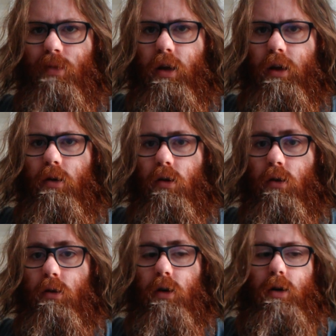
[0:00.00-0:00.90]
Hey all,
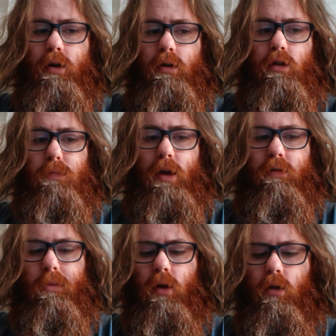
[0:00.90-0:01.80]
just back
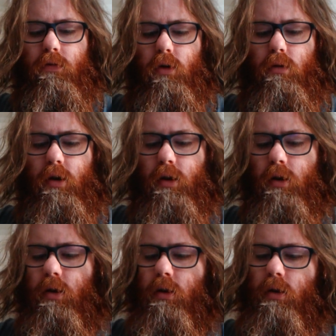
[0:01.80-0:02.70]
from another food run.
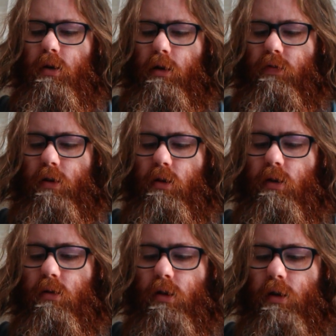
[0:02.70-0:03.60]
I found
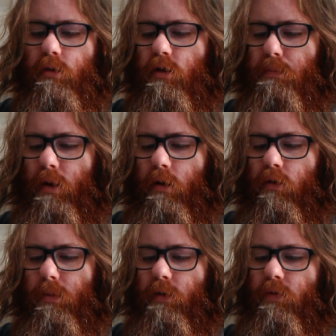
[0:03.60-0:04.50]
these as I was just paying for
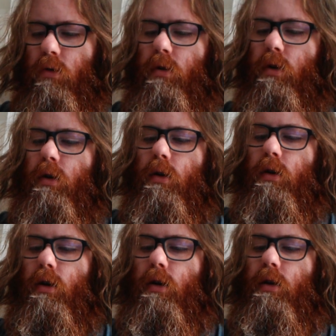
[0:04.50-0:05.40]
my food.
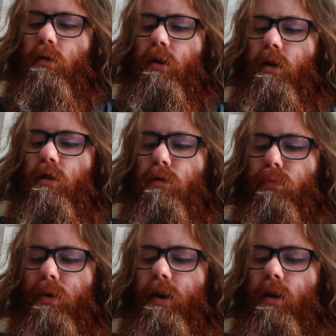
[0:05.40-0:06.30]
It is a
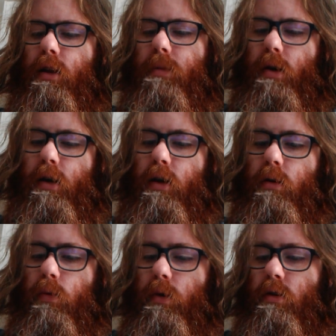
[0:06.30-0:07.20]
Sprite
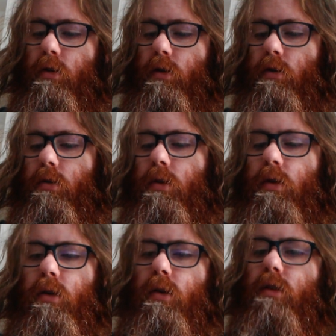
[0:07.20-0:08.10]
lemonade, which is
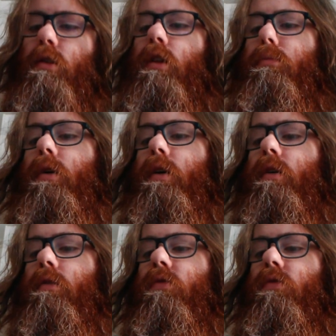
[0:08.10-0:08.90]
celebrating